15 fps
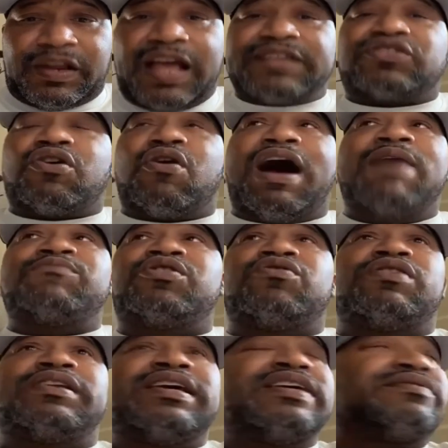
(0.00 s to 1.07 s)
And so I'm
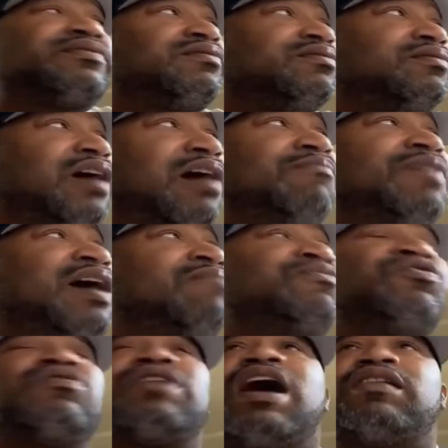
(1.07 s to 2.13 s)
doing this.
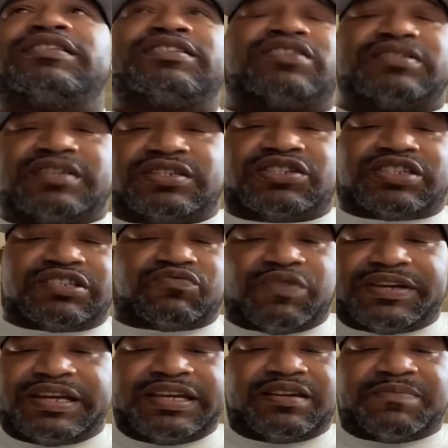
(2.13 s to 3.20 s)
I'm doing all this because this is just
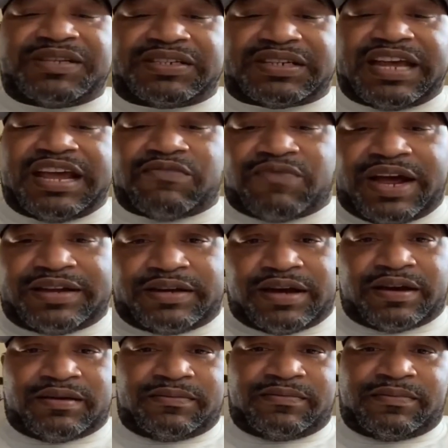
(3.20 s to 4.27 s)
what needs to be said right
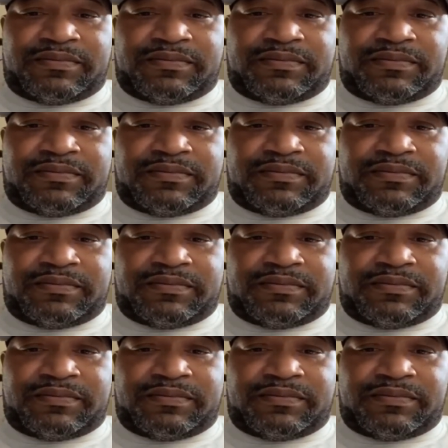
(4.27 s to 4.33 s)
now.